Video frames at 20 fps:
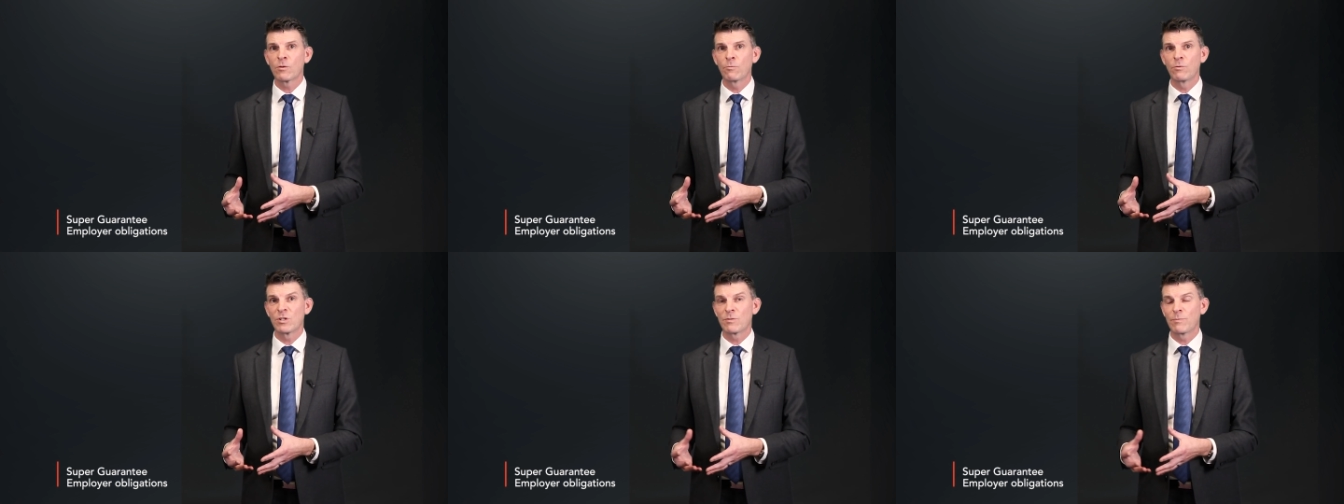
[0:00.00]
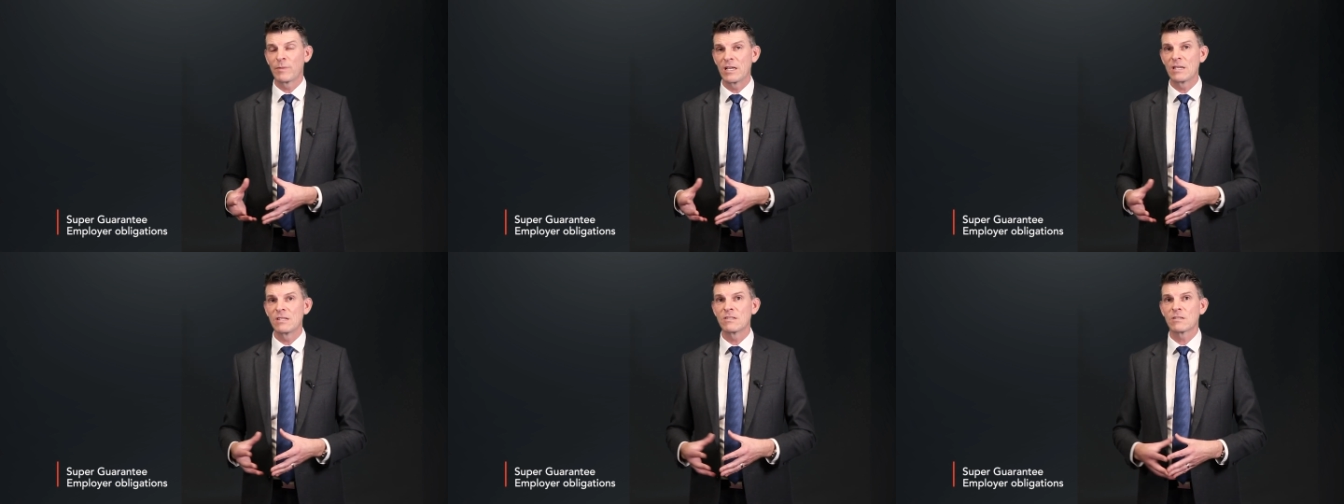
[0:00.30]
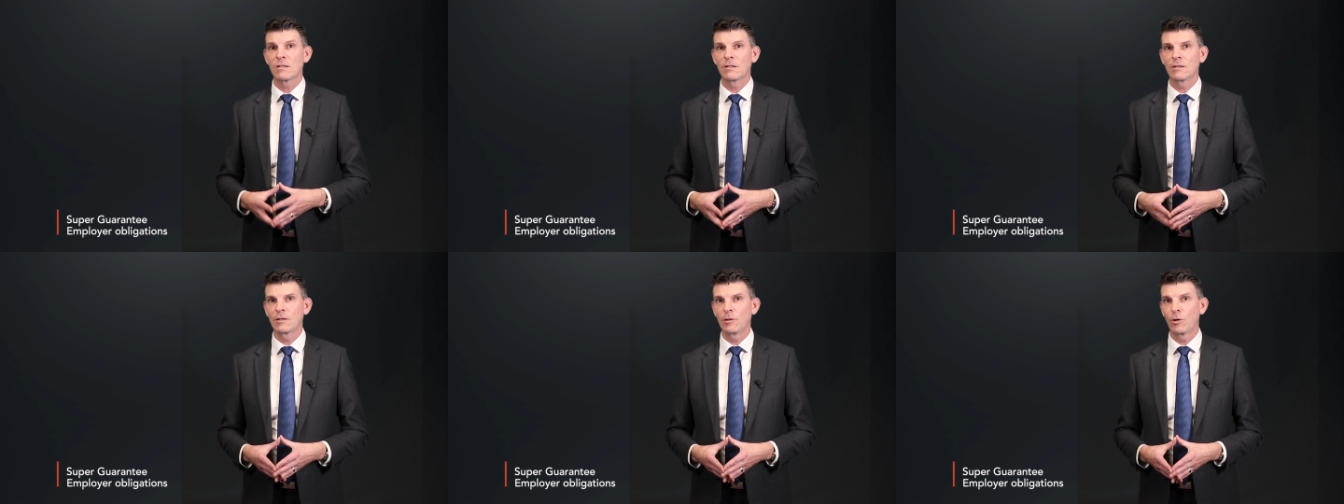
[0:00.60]
which
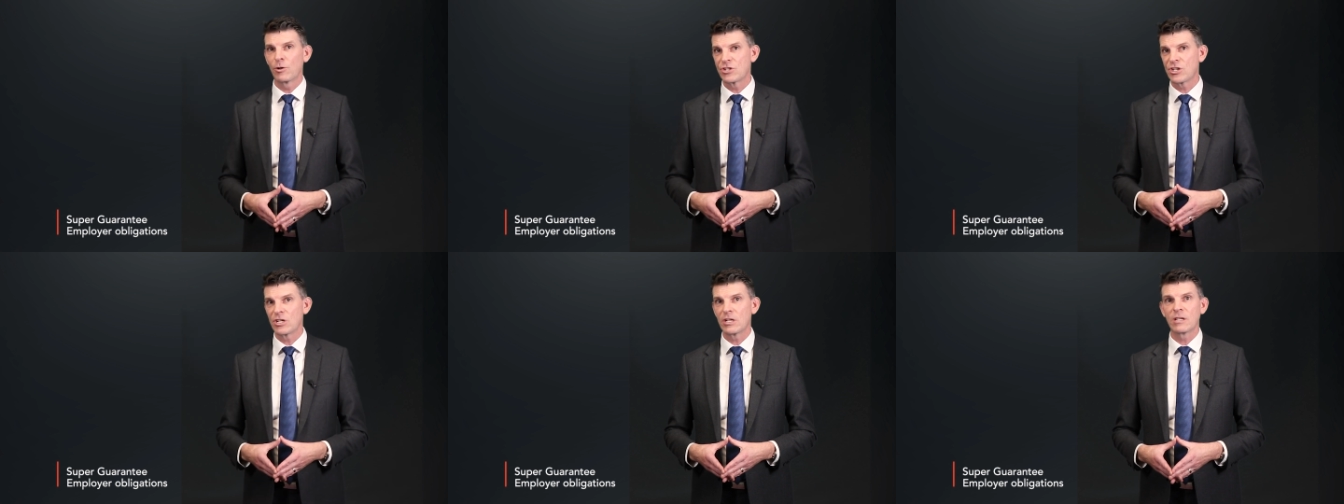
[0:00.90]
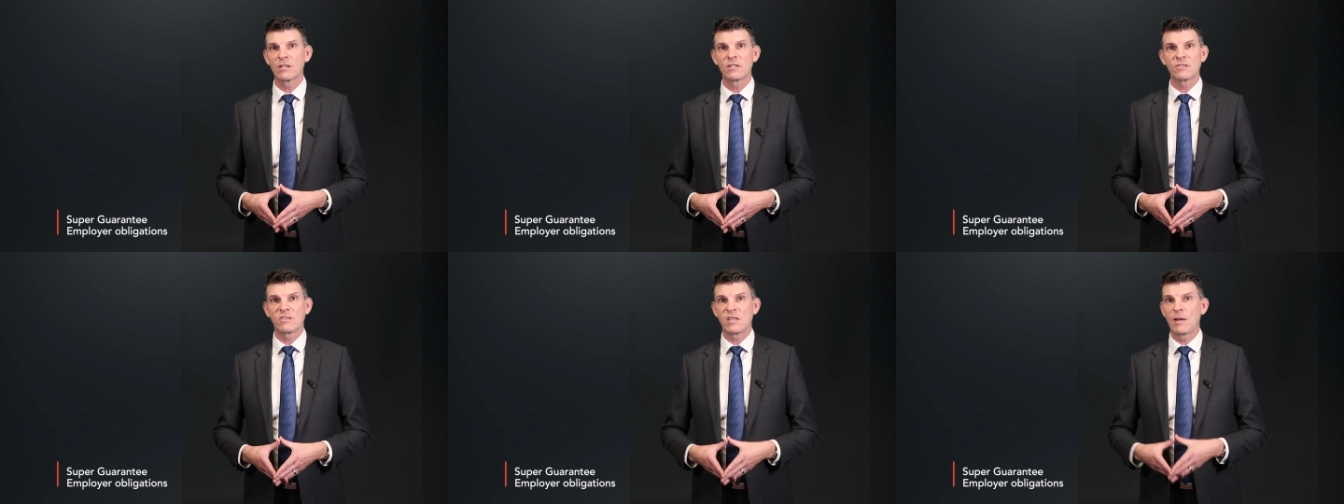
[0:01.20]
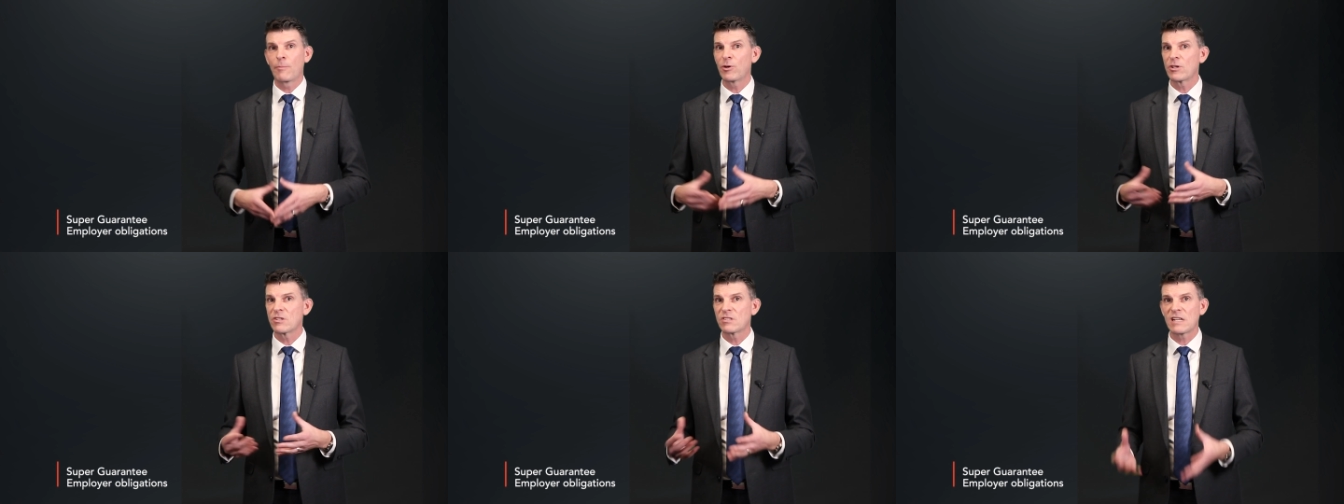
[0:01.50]
means lodging
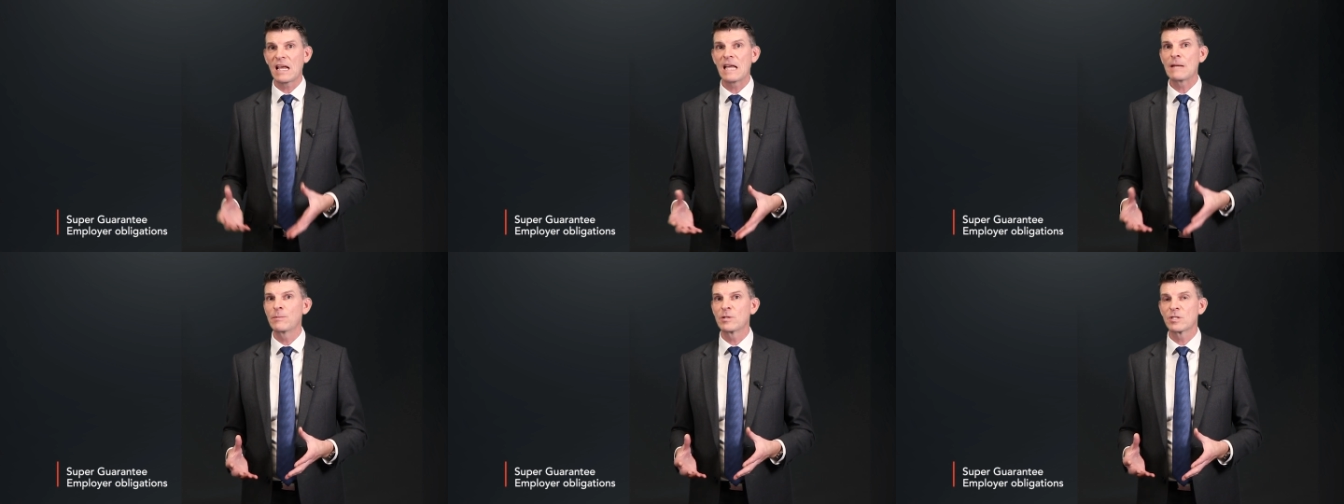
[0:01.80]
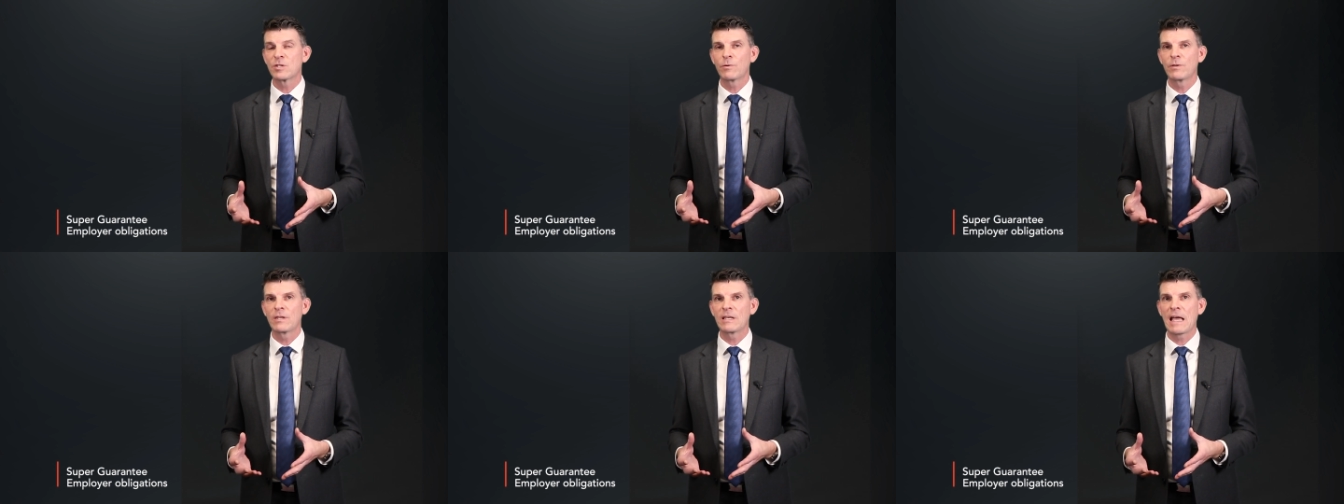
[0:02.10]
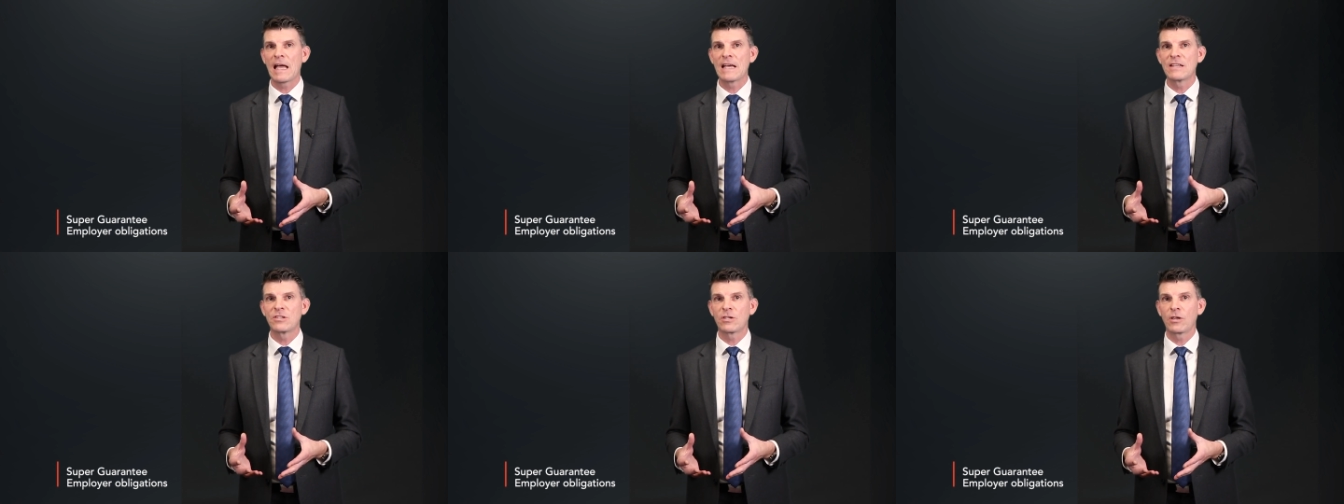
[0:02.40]
separate statements with
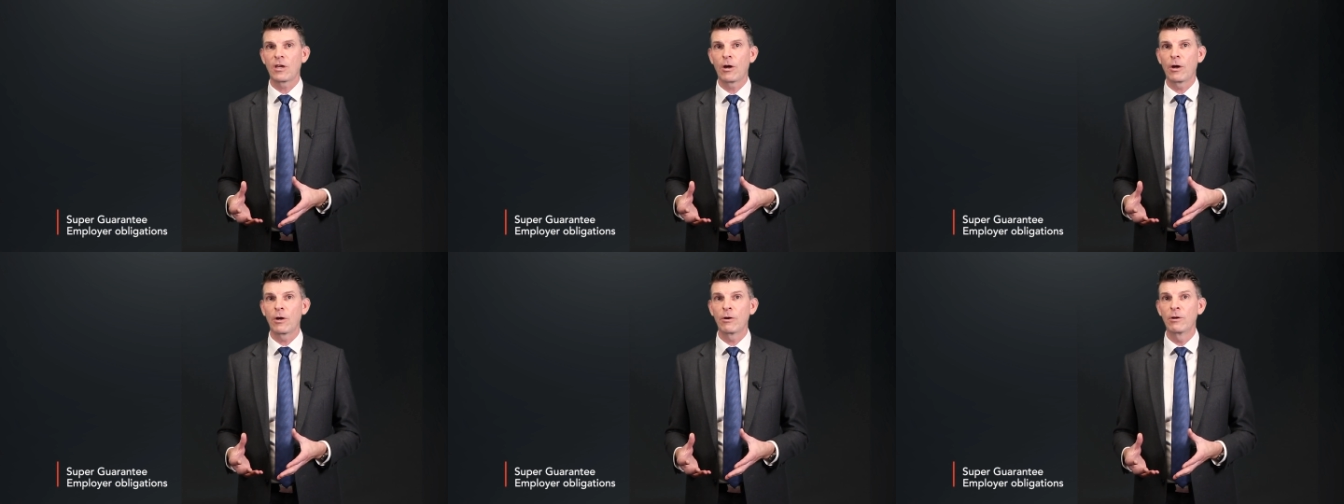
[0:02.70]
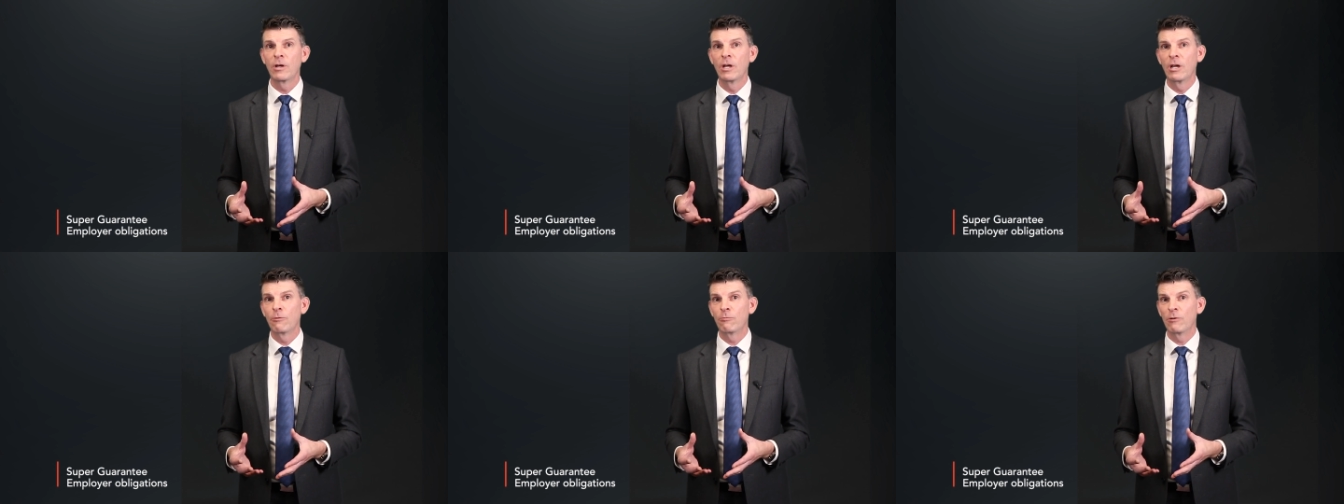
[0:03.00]
the ATO.